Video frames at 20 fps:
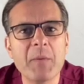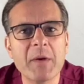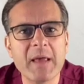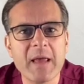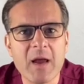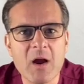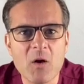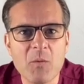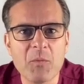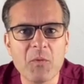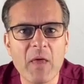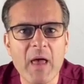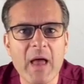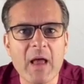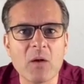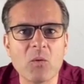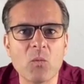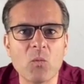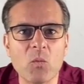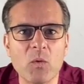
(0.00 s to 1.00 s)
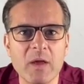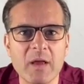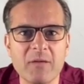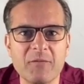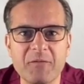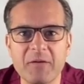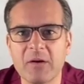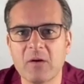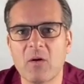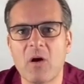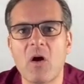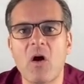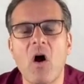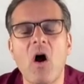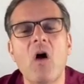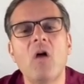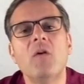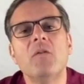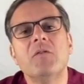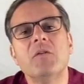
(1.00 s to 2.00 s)
a care plan, we figure out
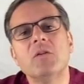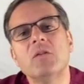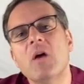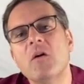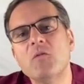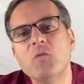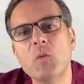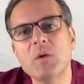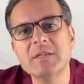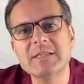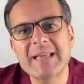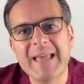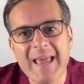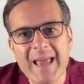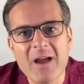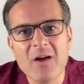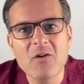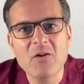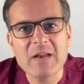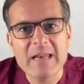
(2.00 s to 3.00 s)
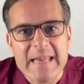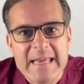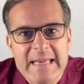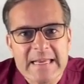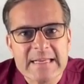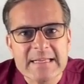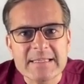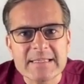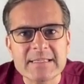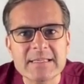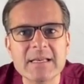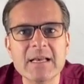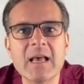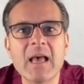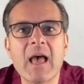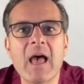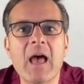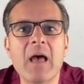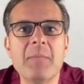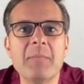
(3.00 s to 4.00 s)
all of your loved one's care needs
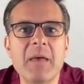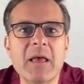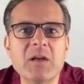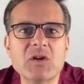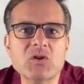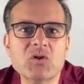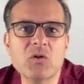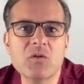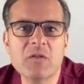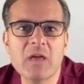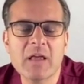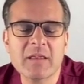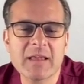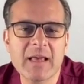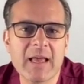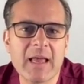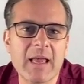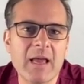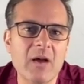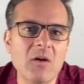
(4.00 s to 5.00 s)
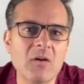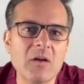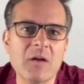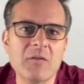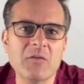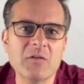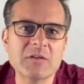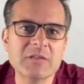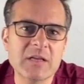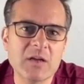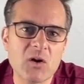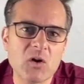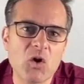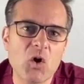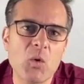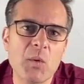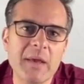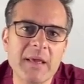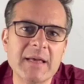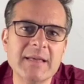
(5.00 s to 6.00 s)
and make sure that the caregivers that are
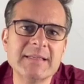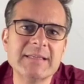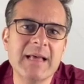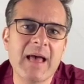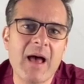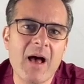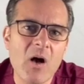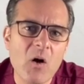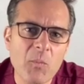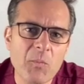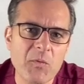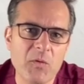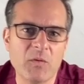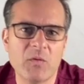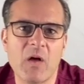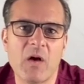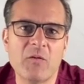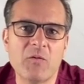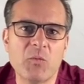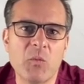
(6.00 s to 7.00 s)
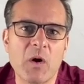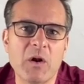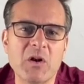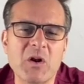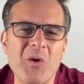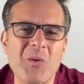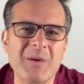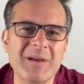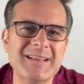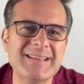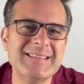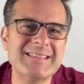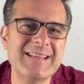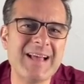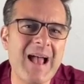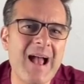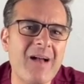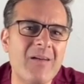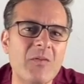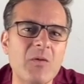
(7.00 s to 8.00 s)
going in to help your loved one know
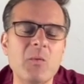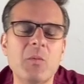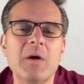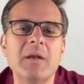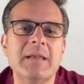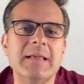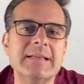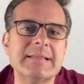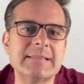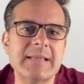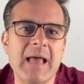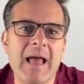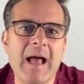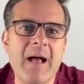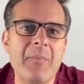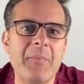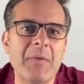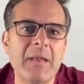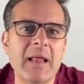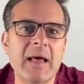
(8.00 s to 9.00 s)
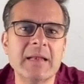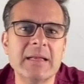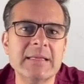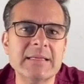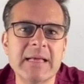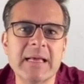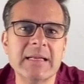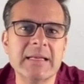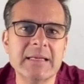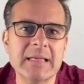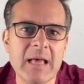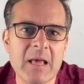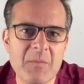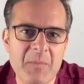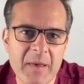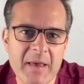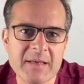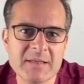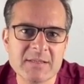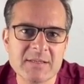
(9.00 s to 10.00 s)
exactly what needs to happen on a day-to-day
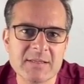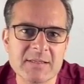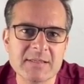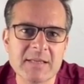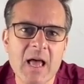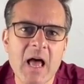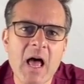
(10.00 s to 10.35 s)
basis.